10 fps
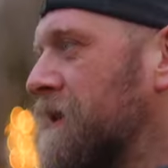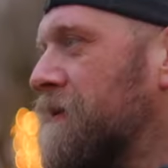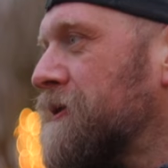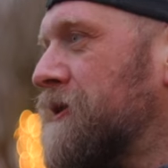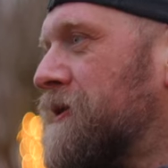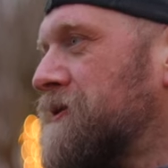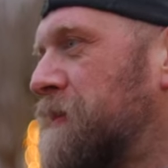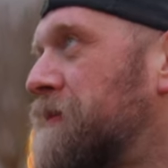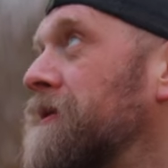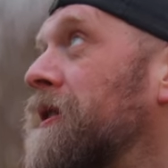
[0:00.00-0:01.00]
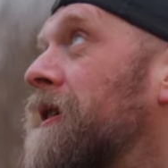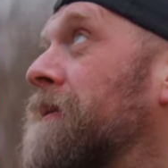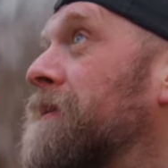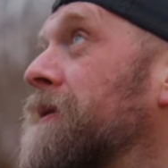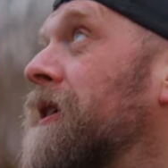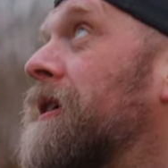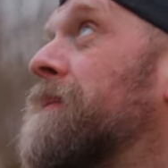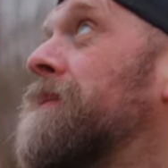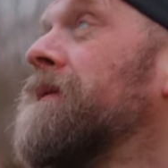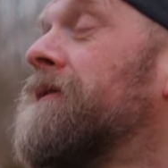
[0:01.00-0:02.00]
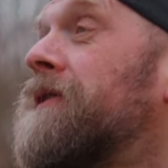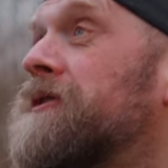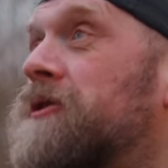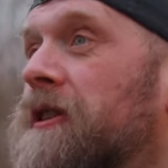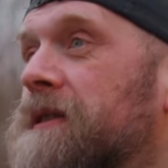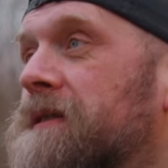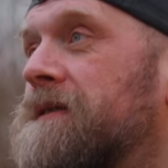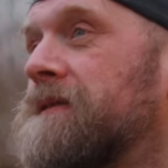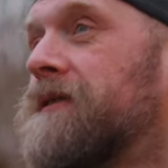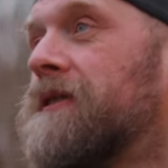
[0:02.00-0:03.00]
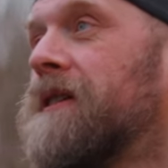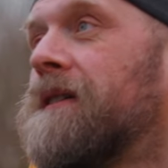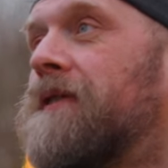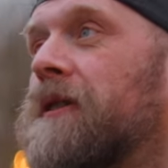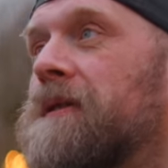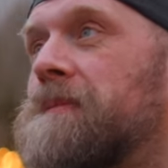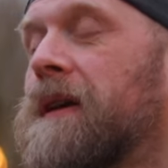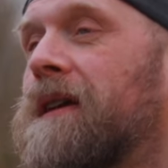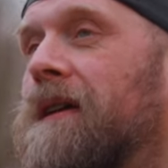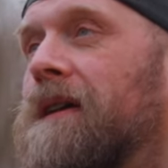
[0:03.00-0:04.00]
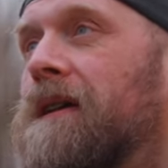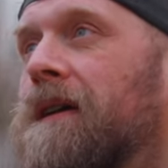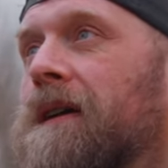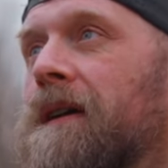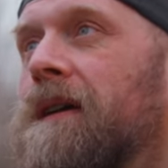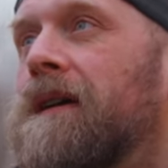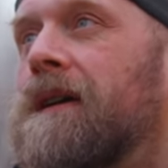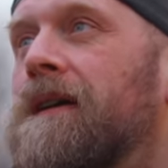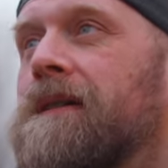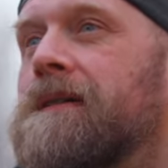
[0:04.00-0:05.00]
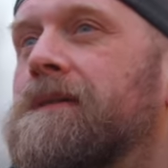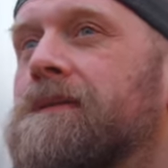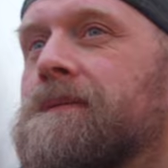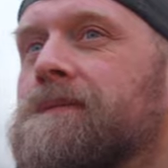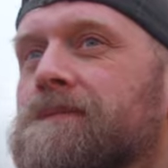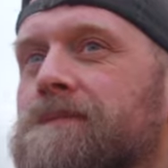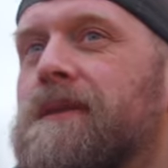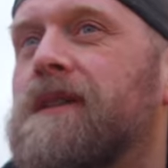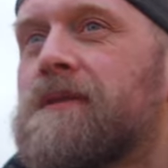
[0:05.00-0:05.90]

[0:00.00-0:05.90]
really vignette too much because it's over 50mm, does have a vignette in the scene, which is a bit of a pain. In